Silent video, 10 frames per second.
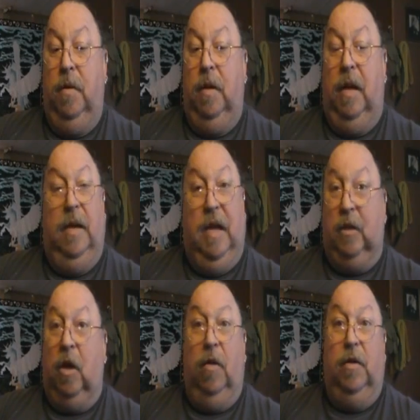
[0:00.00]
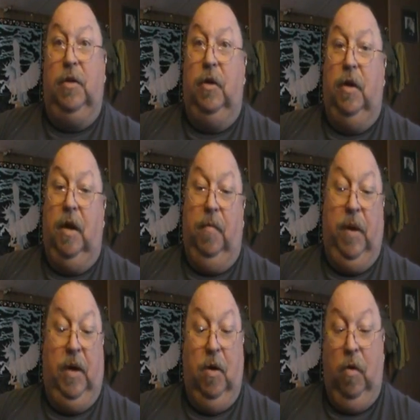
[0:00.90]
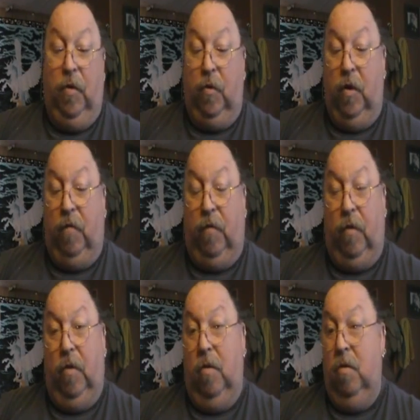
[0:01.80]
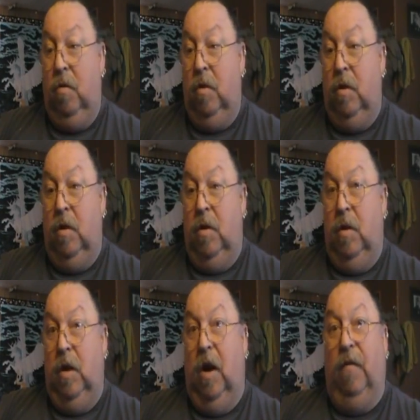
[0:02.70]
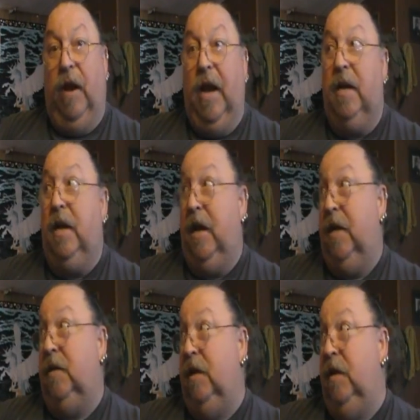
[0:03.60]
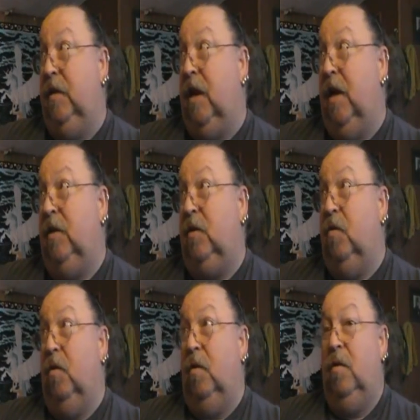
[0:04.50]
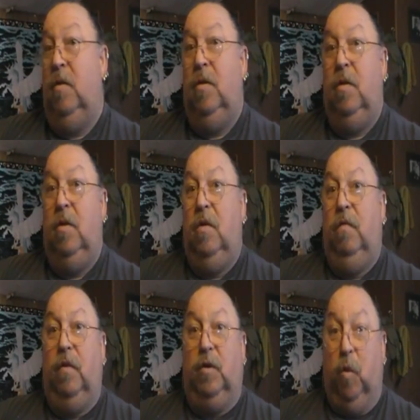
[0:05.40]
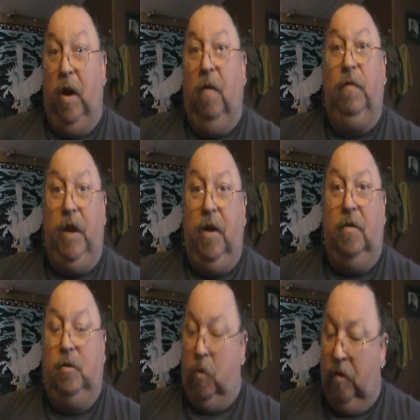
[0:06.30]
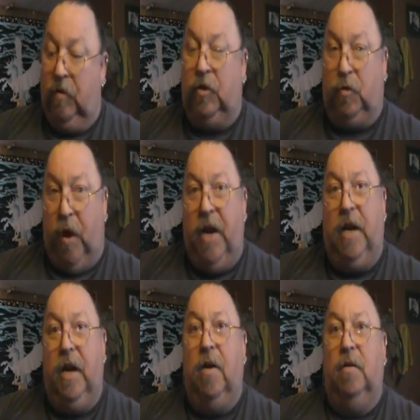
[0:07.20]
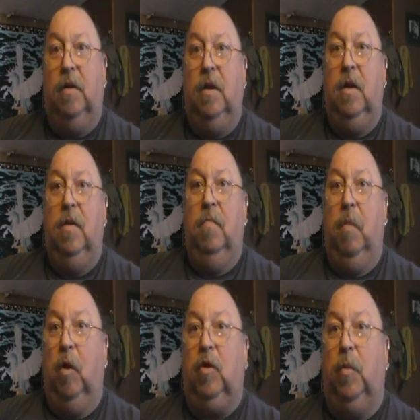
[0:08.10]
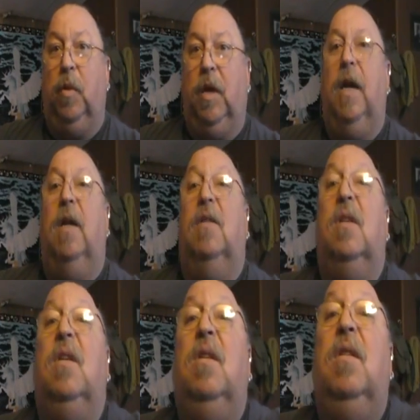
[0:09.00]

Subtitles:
That's all there is to it. I've been going through it for, I've had kids in this high school for 12 years, 12 straight years, multiple kids.